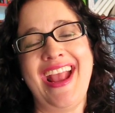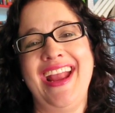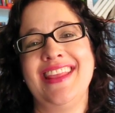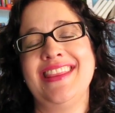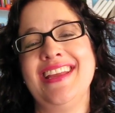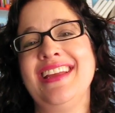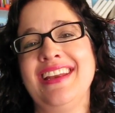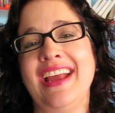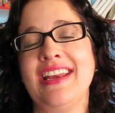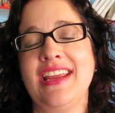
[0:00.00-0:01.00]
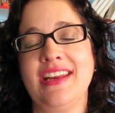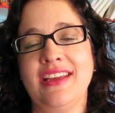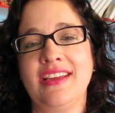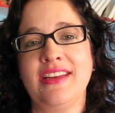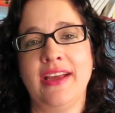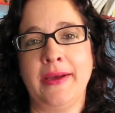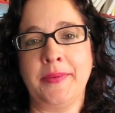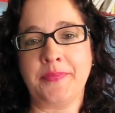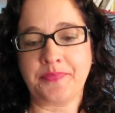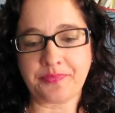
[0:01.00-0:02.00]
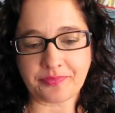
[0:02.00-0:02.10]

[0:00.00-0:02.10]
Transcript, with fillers: And then I needed, um,